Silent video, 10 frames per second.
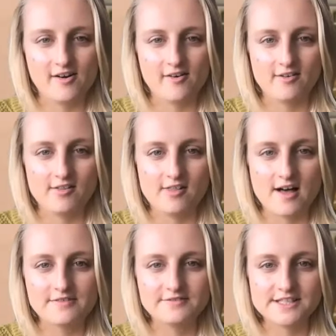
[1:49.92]

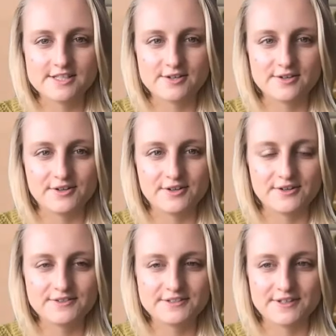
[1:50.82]
Love Lovely
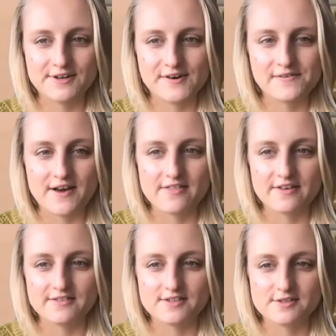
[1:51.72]
solo. So I think
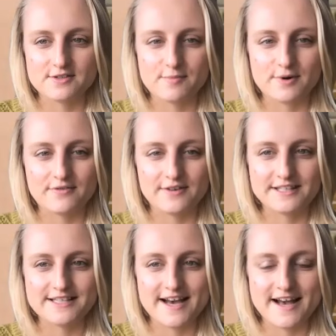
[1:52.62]
yeah. it's perfect
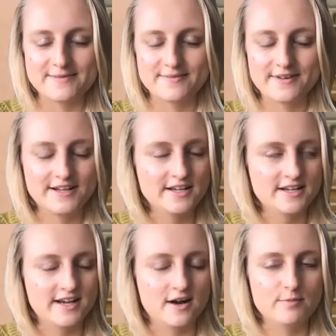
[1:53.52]
time.
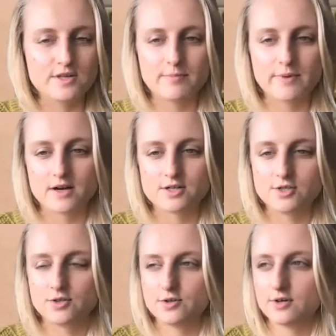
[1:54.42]
How many pairs
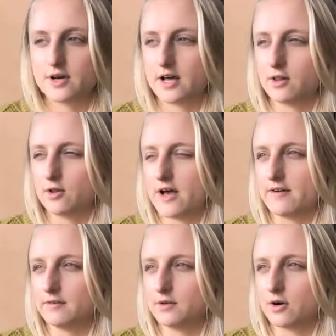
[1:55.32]
do you have,
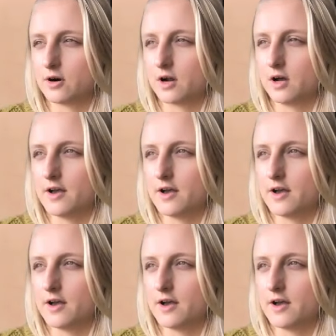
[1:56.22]
Laura?